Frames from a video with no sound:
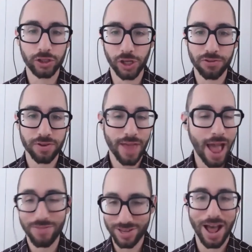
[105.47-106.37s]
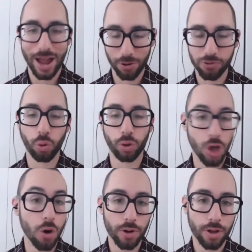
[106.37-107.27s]
just having the higher score
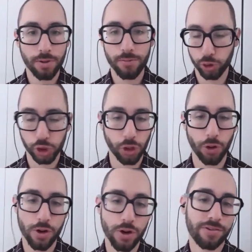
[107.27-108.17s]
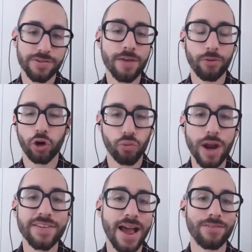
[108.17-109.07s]
alone, for sure. Right. It's never
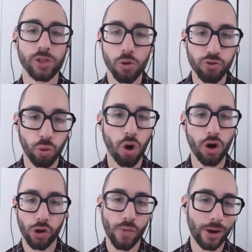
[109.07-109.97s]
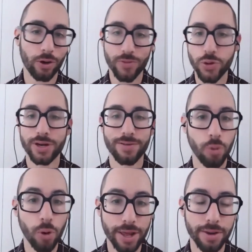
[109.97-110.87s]
great to have a low score on your record if you can
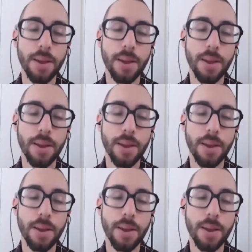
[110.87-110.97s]
avoid it.